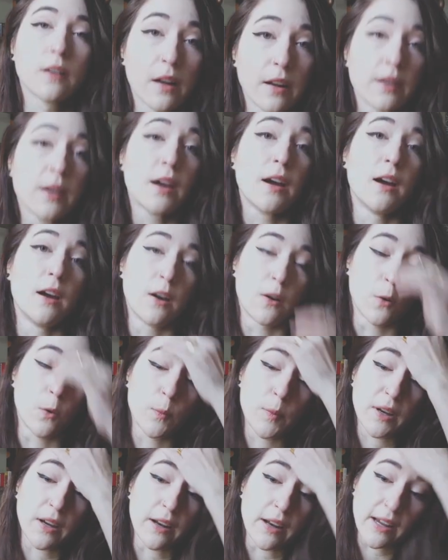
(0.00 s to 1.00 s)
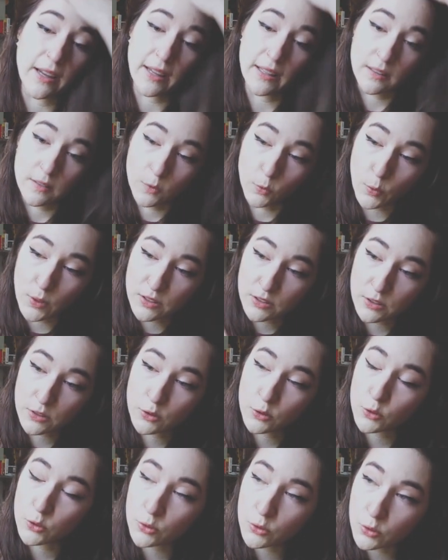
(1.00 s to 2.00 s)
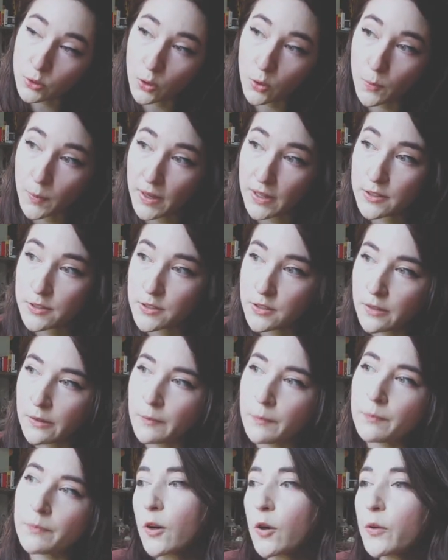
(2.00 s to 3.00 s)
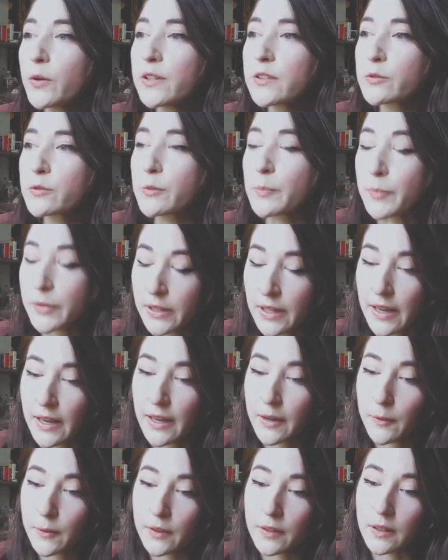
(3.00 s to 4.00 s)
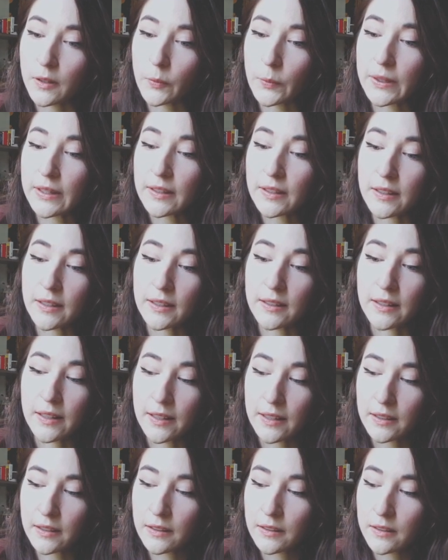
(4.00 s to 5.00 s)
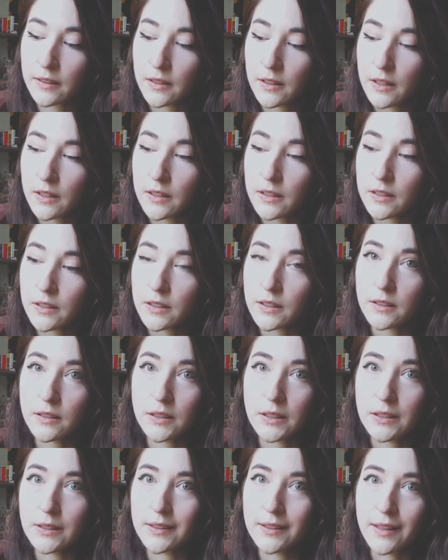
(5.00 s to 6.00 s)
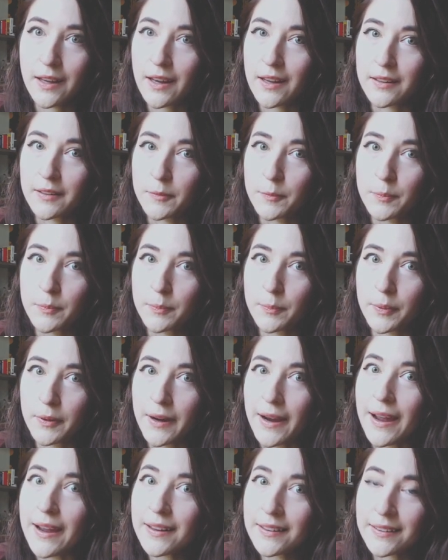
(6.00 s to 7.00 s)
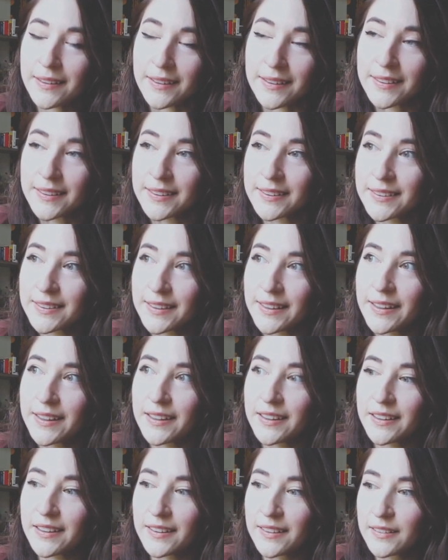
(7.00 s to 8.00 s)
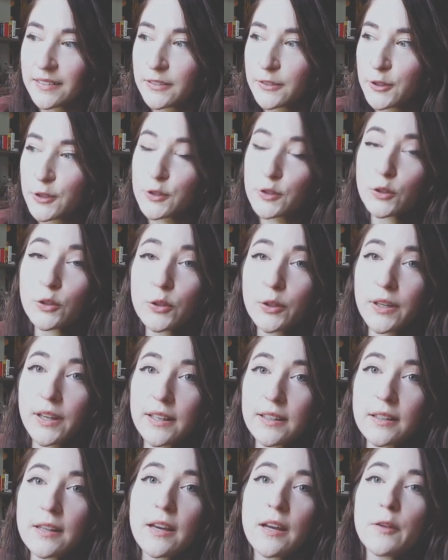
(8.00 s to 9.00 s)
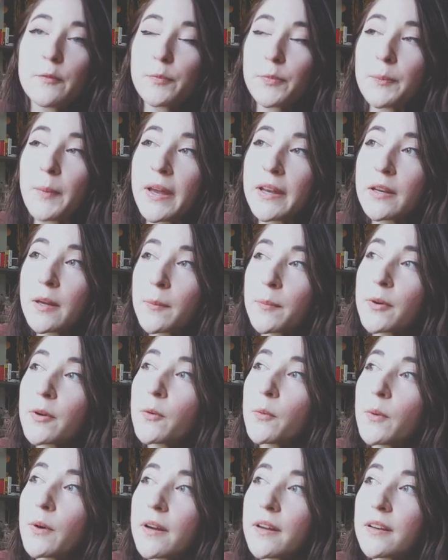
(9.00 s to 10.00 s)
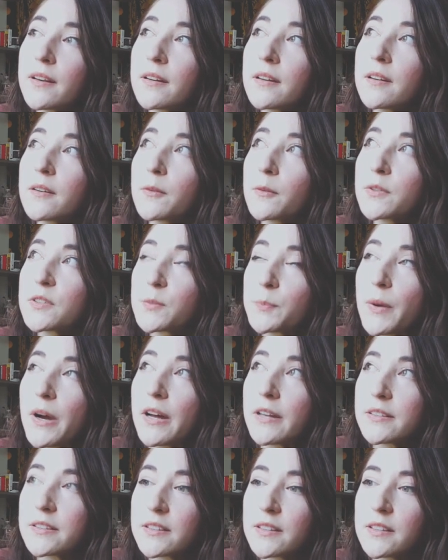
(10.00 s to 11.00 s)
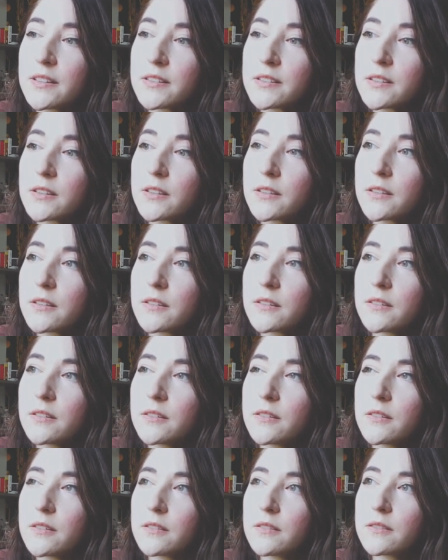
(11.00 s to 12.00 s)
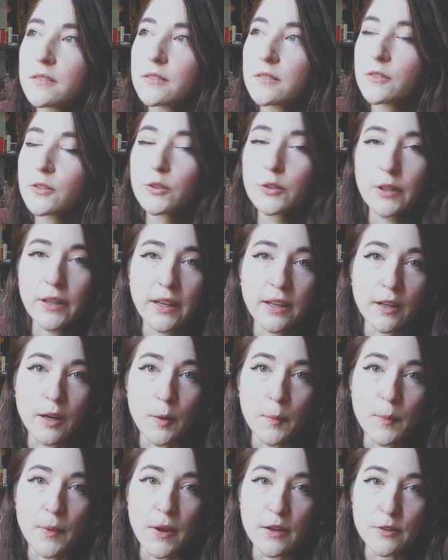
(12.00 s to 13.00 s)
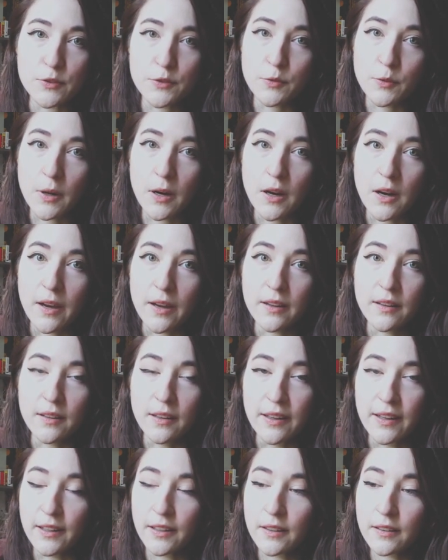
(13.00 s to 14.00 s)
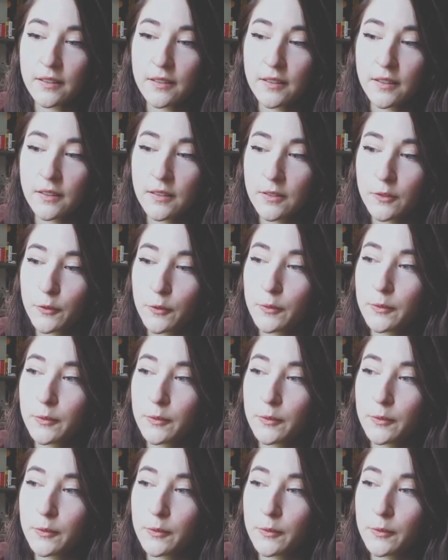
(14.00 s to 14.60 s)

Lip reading: and on and on. Oh my god, I get this question so much. I always reply really quickly like, you gotta practice, like just look at, my number one response is look it up and draw it, like